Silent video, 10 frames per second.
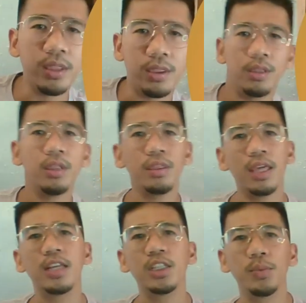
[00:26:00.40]
with
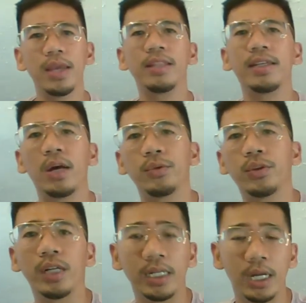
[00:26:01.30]
the things we
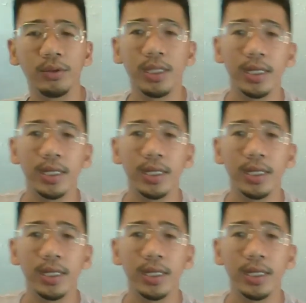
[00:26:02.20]
encounter